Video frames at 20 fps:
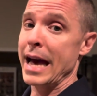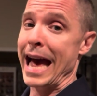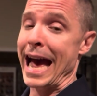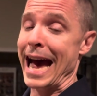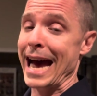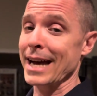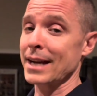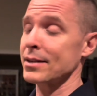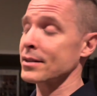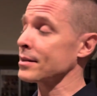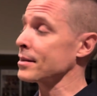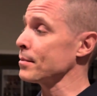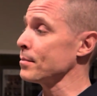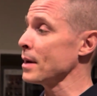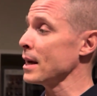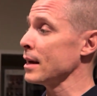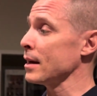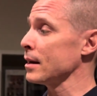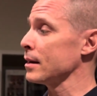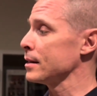
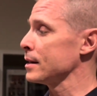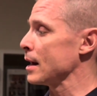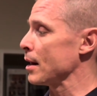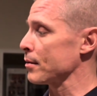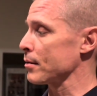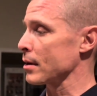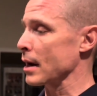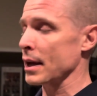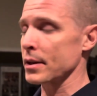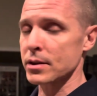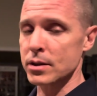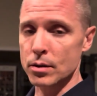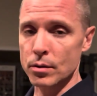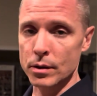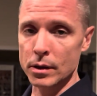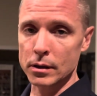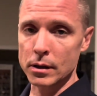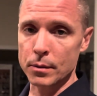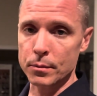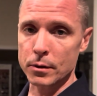Estimated, now they're not
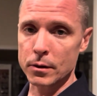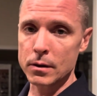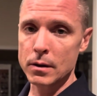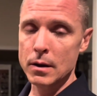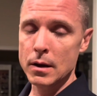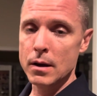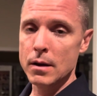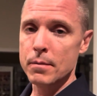serial numbered,